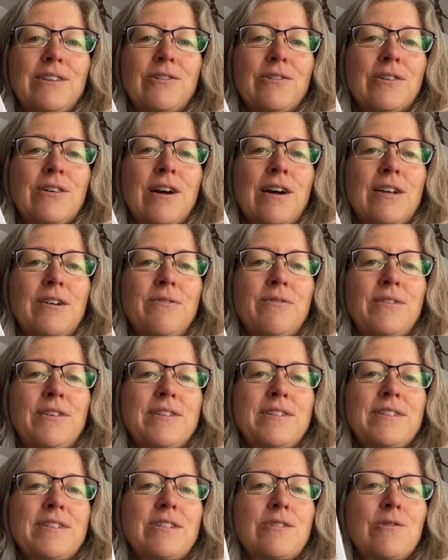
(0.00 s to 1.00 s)
They're kind of,
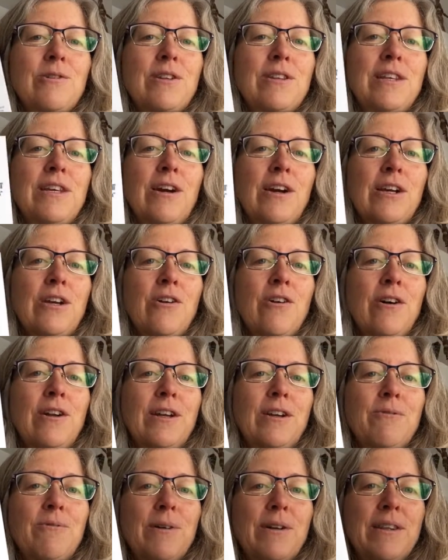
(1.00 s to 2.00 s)
this is sort of the
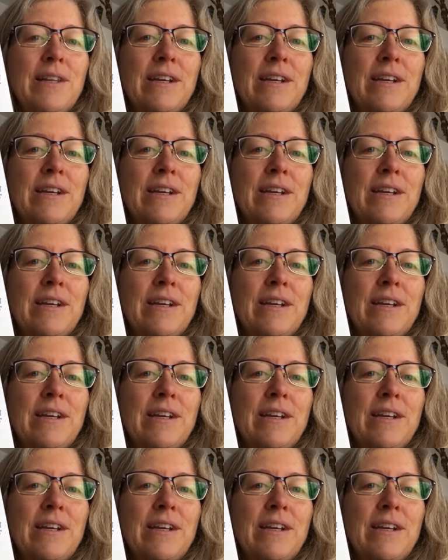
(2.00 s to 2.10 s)
iconic one